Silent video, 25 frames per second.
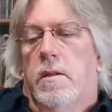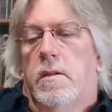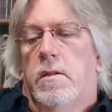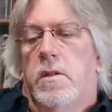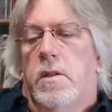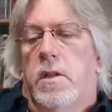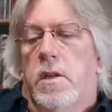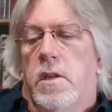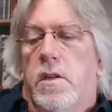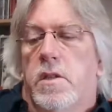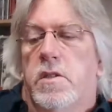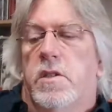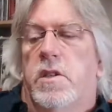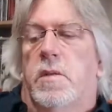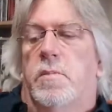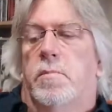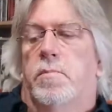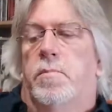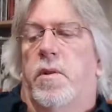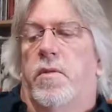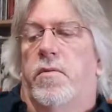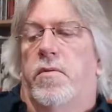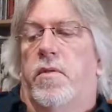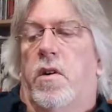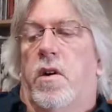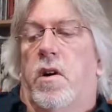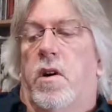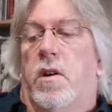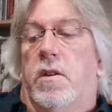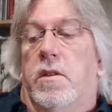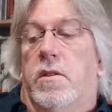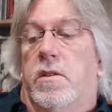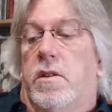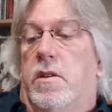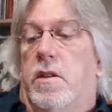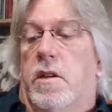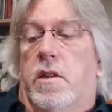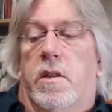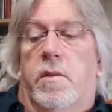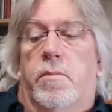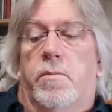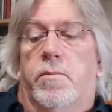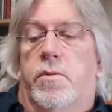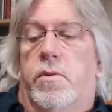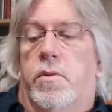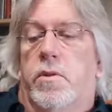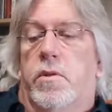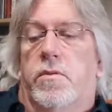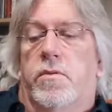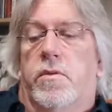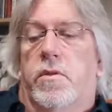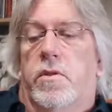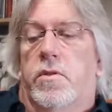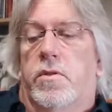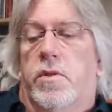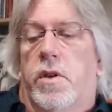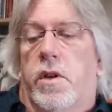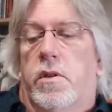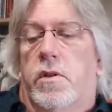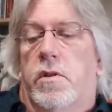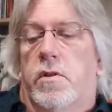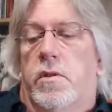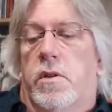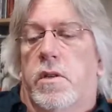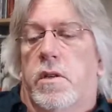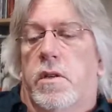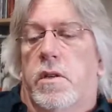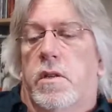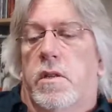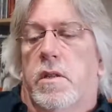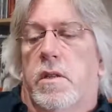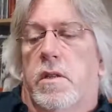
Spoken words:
Tears and Pavan is another beautiful track on here.